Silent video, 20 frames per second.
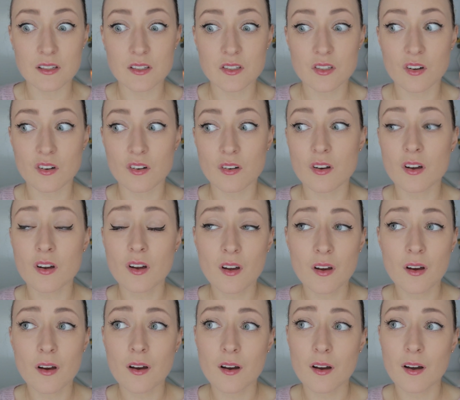So,
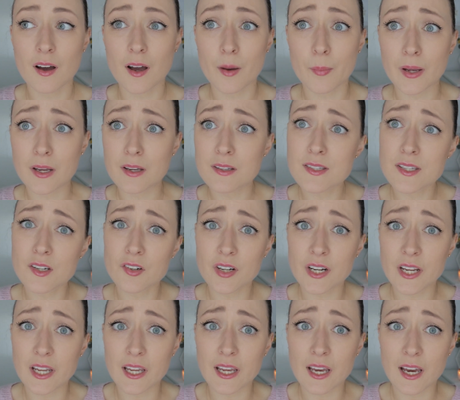I mean,
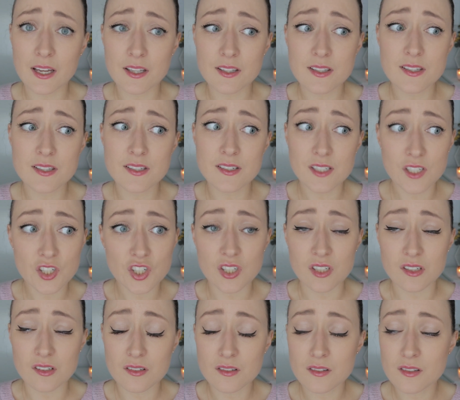considering he had
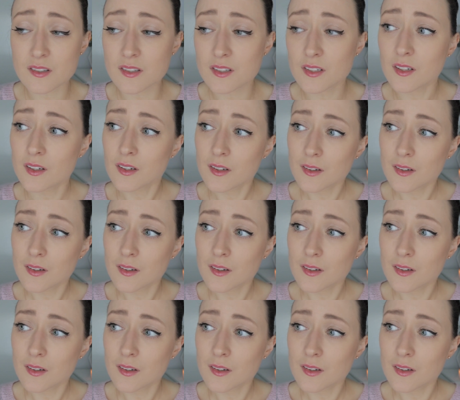stitches